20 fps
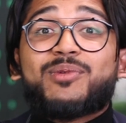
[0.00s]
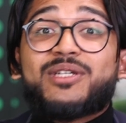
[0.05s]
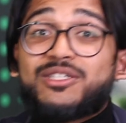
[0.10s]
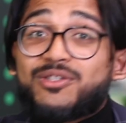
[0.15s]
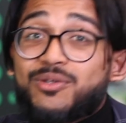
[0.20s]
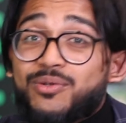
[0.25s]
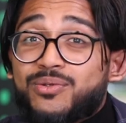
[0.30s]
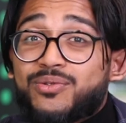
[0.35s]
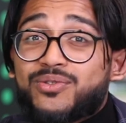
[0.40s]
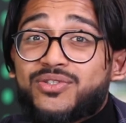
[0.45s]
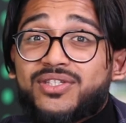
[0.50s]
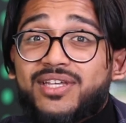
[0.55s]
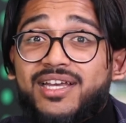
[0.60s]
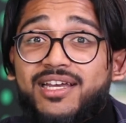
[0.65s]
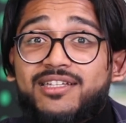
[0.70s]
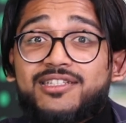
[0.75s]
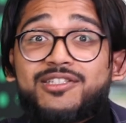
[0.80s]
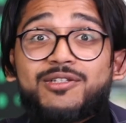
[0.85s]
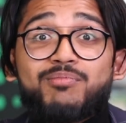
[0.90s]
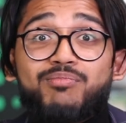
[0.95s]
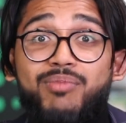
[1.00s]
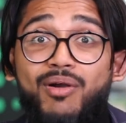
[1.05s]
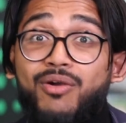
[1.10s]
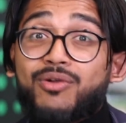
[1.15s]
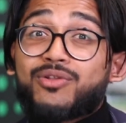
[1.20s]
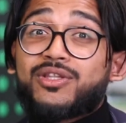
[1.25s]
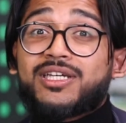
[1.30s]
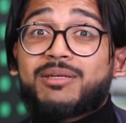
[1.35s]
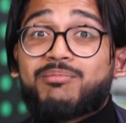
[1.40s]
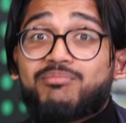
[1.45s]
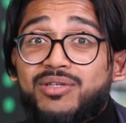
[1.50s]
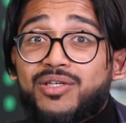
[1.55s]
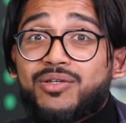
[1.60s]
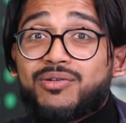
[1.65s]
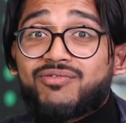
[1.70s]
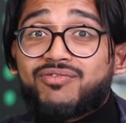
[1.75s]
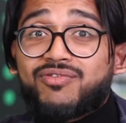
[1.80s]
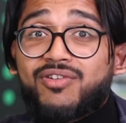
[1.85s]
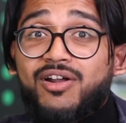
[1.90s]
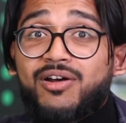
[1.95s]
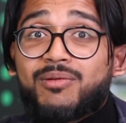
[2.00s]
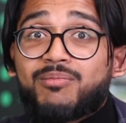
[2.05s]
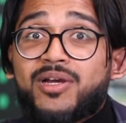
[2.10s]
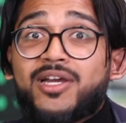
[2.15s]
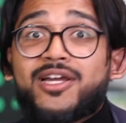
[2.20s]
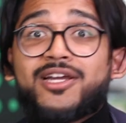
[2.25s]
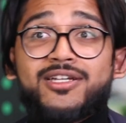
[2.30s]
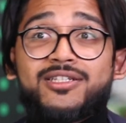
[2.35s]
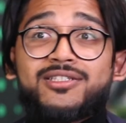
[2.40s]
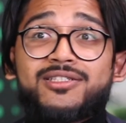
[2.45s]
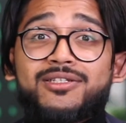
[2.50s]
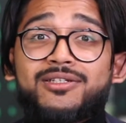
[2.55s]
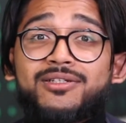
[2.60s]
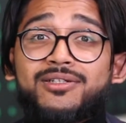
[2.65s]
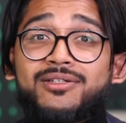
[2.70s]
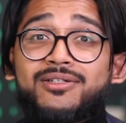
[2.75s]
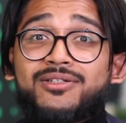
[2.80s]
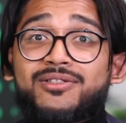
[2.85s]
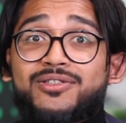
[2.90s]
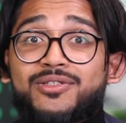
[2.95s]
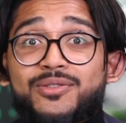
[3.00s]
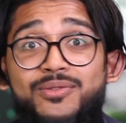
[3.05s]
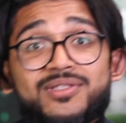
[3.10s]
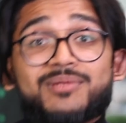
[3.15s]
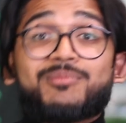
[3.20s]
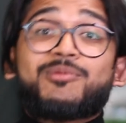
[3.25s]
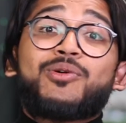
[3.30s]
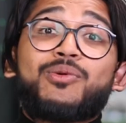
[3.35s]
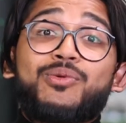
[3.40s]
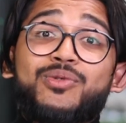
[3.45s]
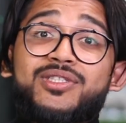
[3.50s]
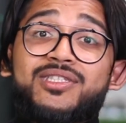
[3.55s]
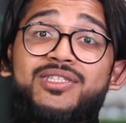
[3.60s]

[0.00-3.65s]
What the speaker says: we use to borrow the compute from to do some cool